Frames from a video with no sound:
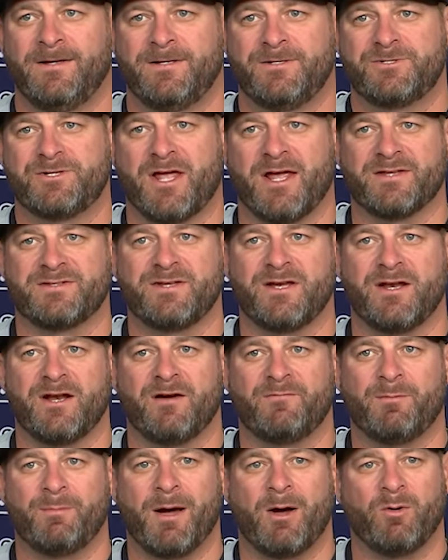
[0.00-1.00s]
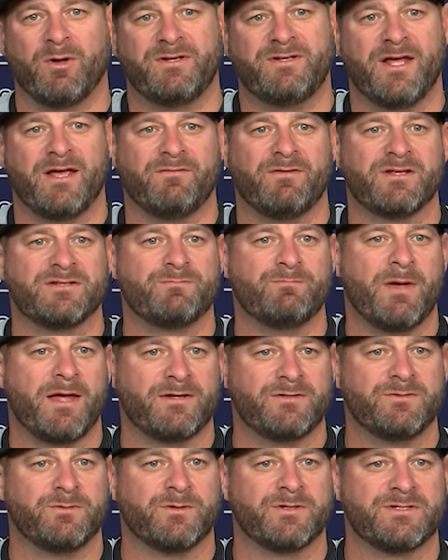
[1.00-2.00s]
Just can't say enough about what David has
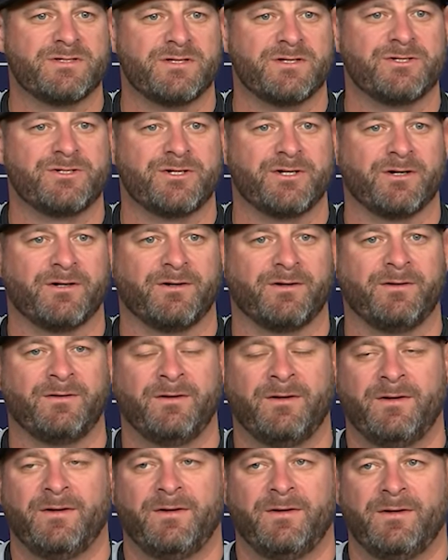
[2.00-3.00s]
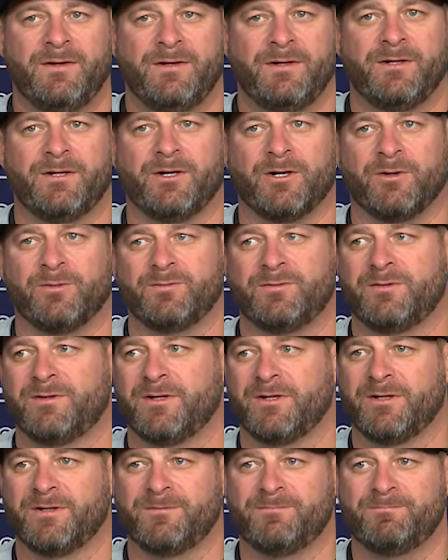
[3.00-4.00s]
meant to us this year. And you know,
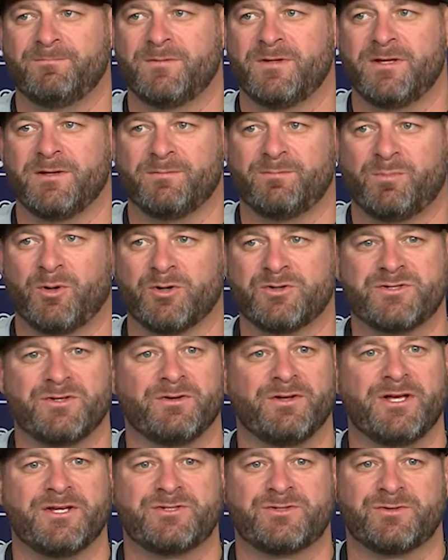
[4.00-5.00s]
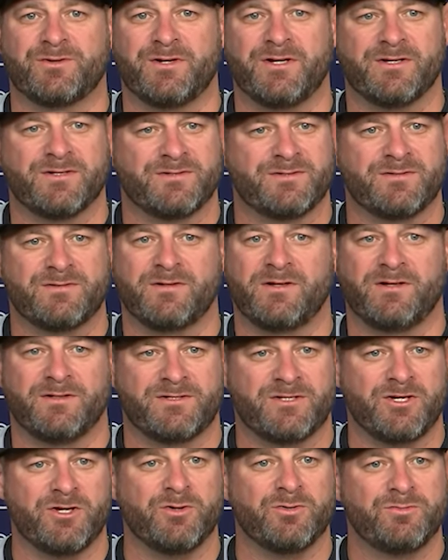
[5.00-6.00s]
the personal history
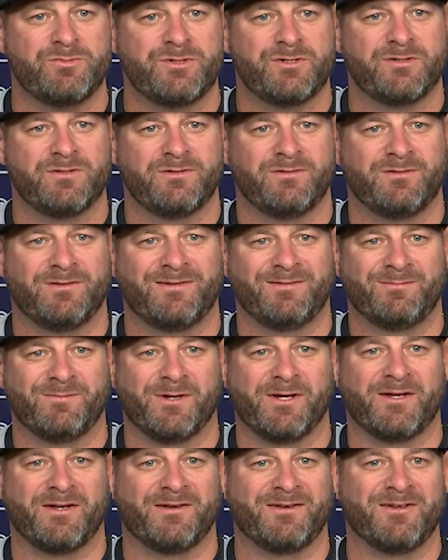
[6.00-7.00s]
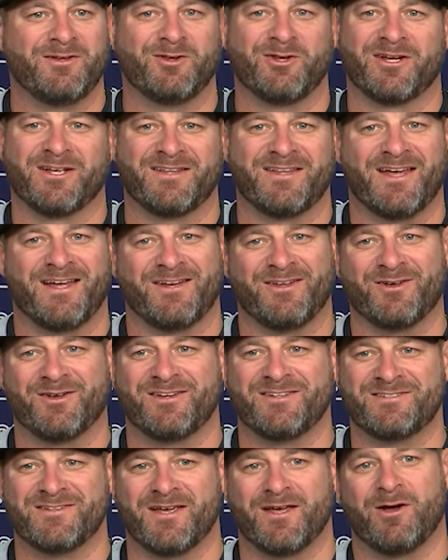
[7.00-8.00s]
is huge. But you look at that, you
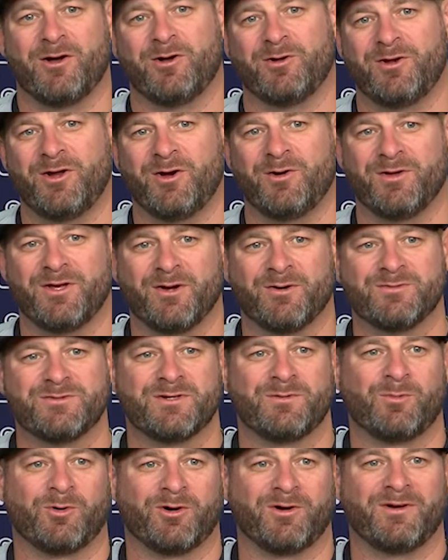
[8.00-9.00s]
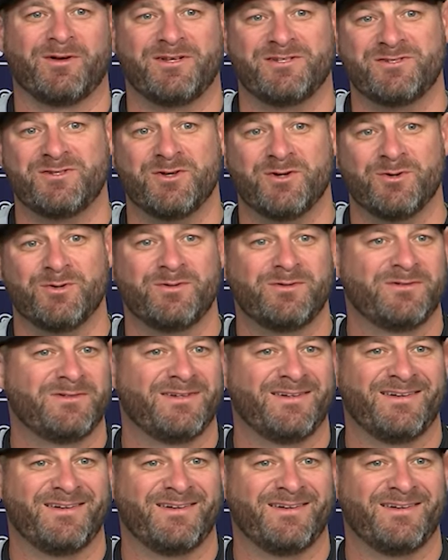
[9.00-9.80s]
can say, oh no, he owns him or he's due.